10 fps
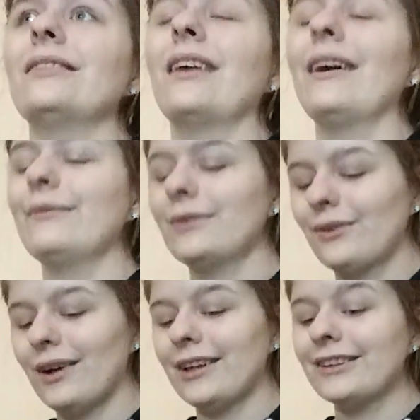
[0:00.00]
That was,
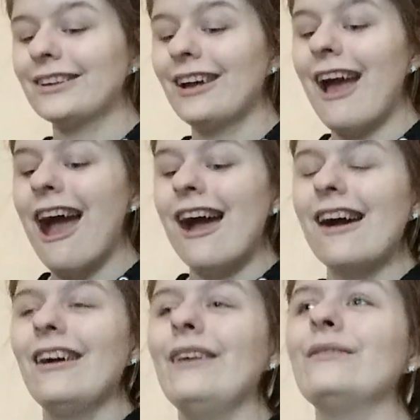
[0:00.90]
like,
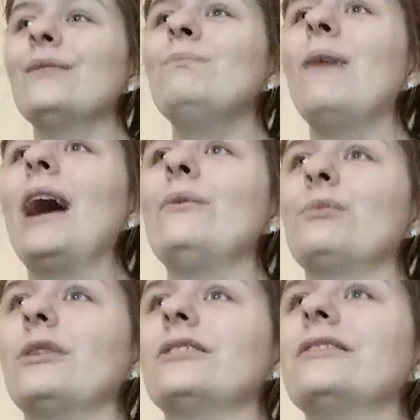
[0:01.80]
it was my
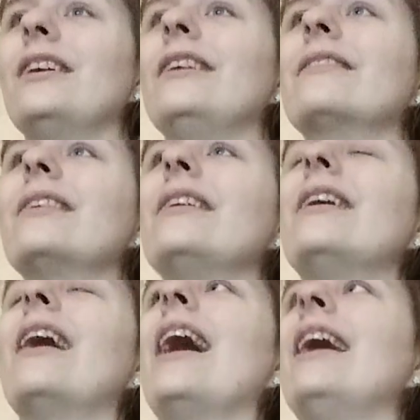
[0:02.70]
worst.
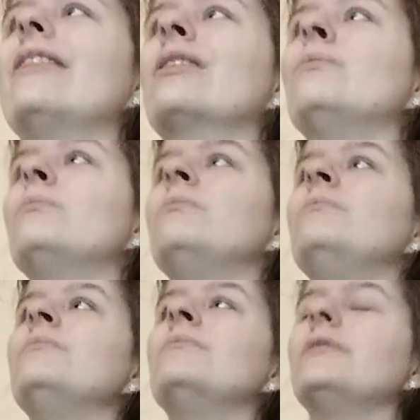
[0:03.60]
At the
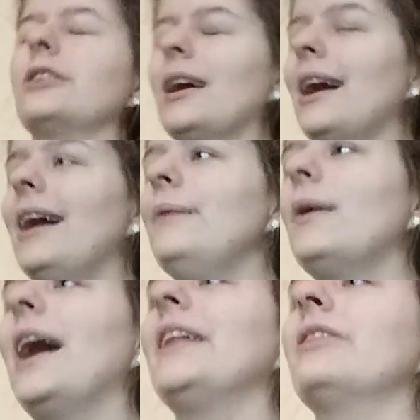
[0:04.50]
time,
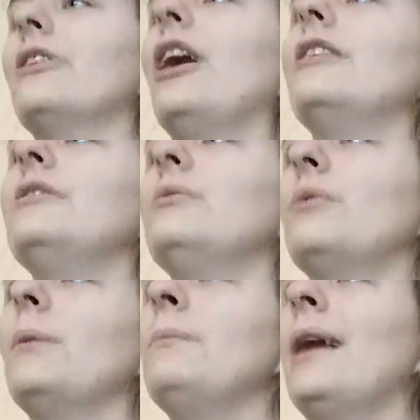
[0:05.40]
I thought it
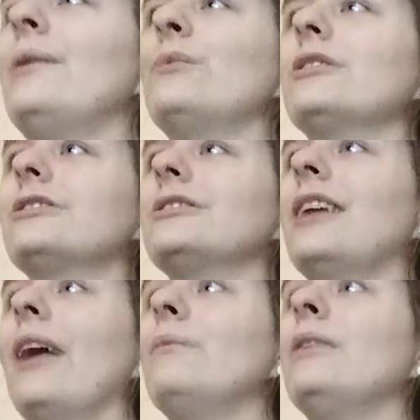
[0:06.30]
was my worst
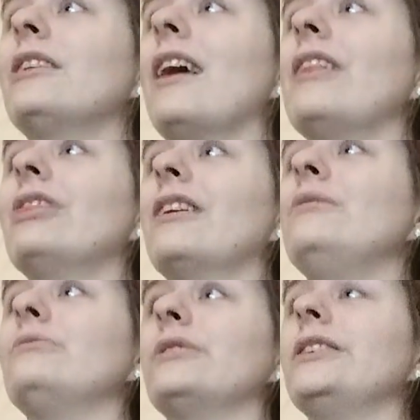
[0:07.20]
nightmare and
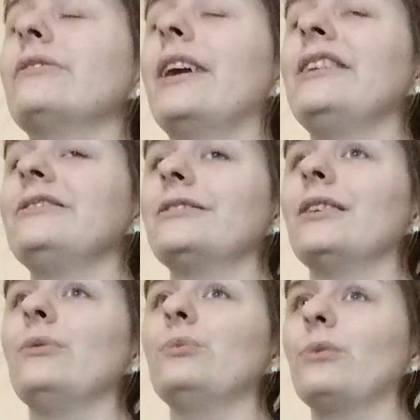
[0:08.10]
then realized
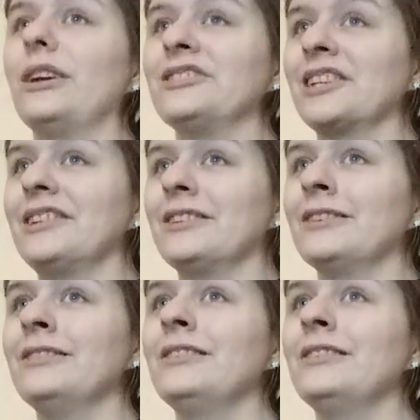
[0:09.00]
it wasn't.